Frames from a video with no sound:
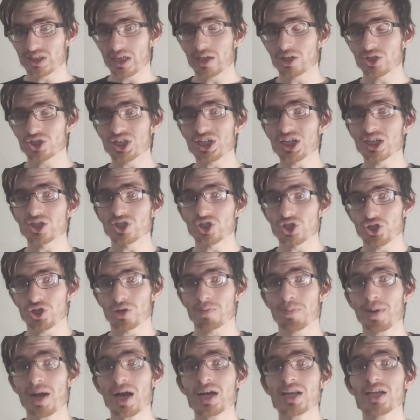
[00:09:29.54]
energy into your
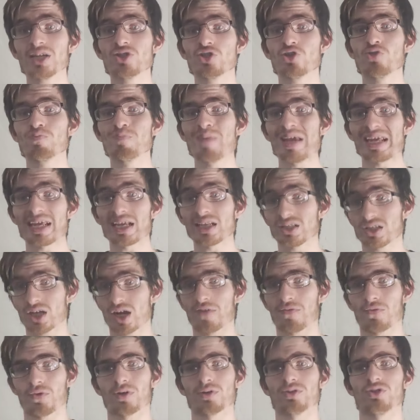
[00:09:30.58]
body to make it
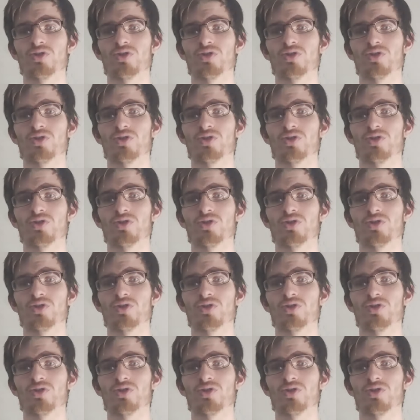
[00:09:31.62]
tougher,